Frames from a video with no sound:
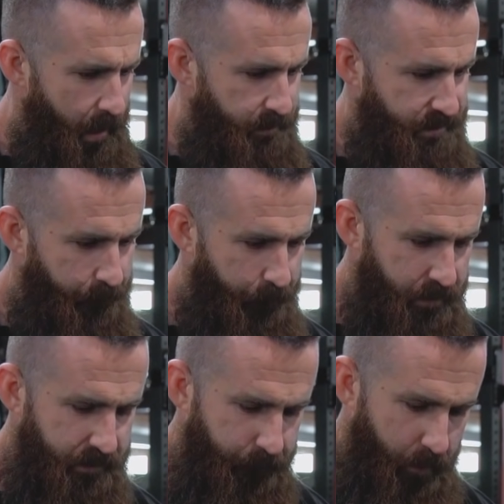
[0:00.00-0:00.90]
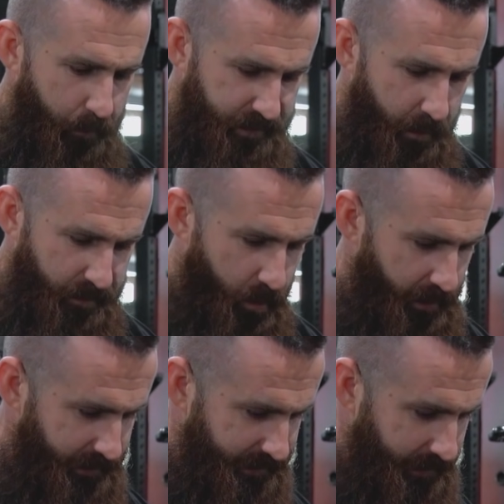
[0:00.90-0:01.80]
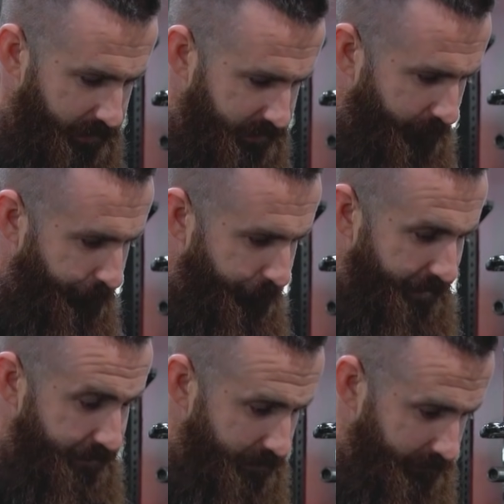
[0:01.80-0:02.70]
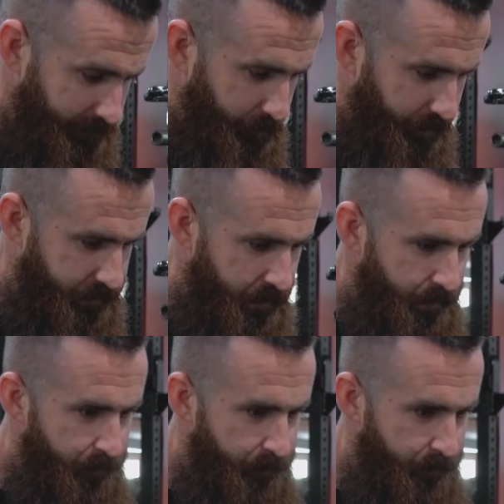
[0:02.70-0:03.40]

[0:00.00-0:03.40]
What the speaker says: So first and foremost, I always wanna discuss feet a little bit.